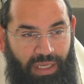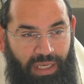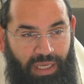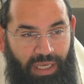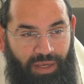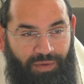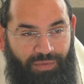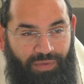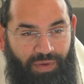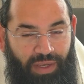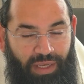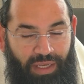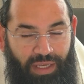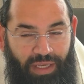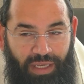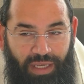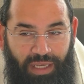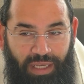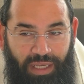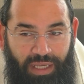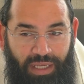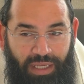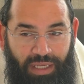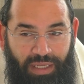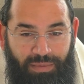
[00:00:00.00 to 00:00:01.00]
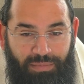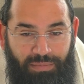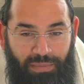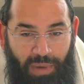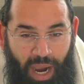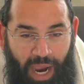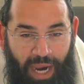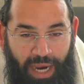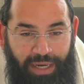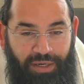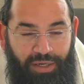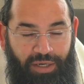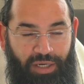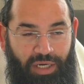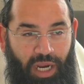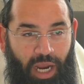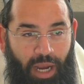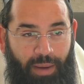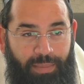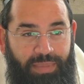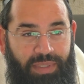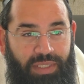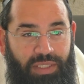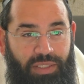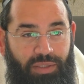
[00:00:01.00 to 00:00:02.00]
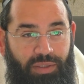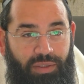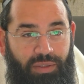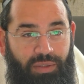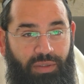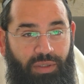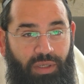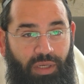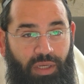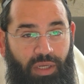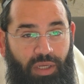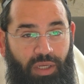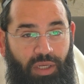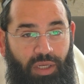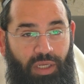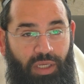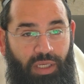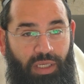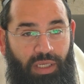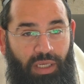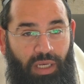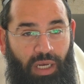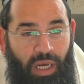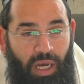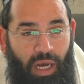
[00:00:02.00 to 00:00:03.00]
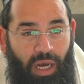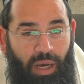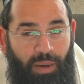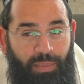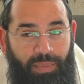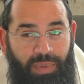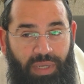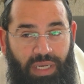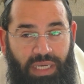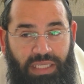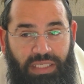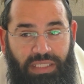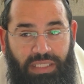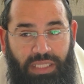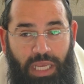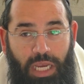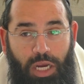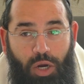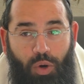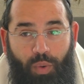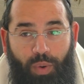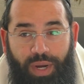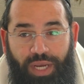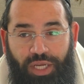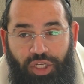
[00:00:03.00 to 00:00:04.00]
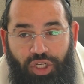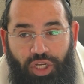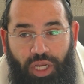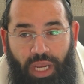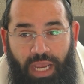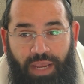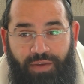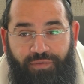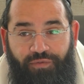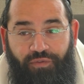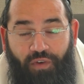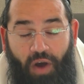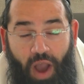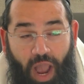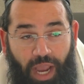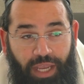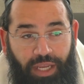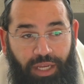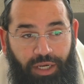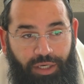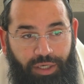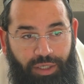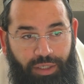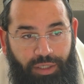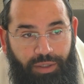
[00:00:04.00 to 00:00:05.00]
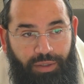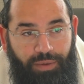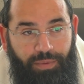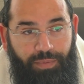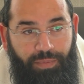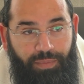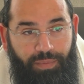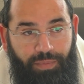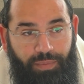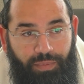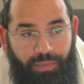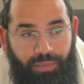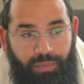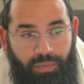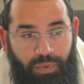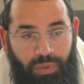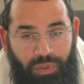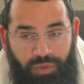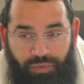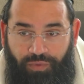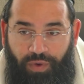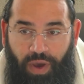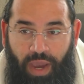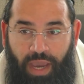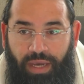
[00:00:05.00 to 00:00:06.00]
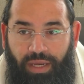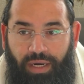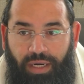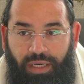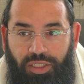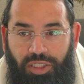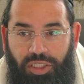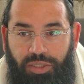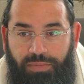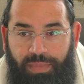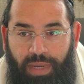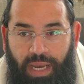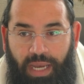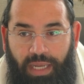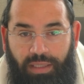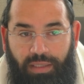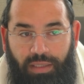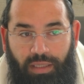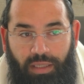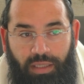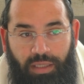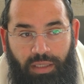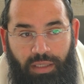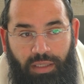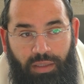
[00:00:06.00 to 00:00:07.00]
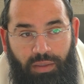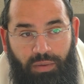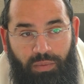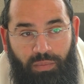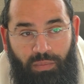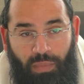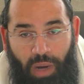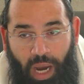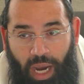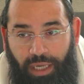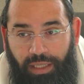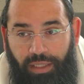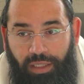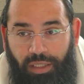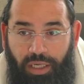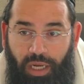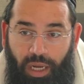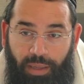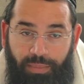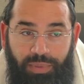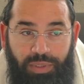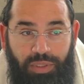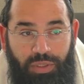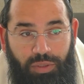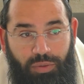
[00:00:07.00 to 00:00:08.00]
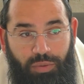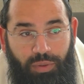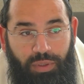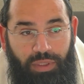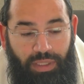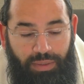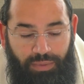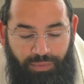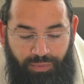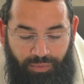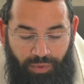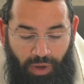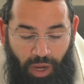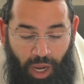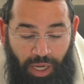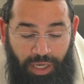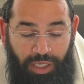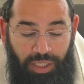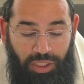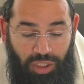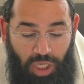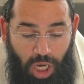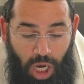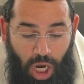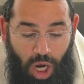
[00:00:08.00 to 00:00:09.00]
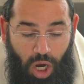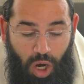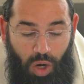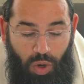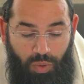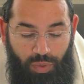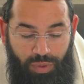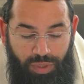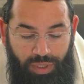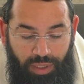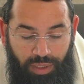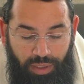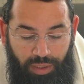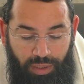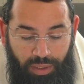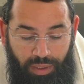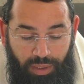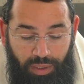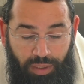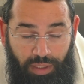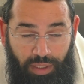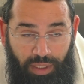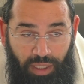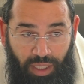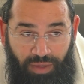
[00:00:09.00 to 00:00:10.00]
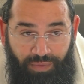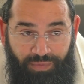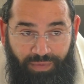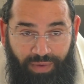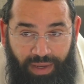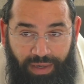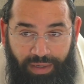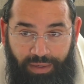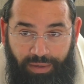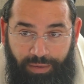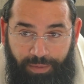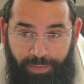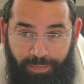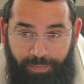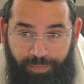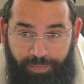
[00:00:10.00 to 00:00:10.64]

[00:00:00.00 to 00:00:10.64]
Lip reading: If a minor comes to extinguish a fire, there's a fire on Shabbat, a minor comes to do it on his own, even,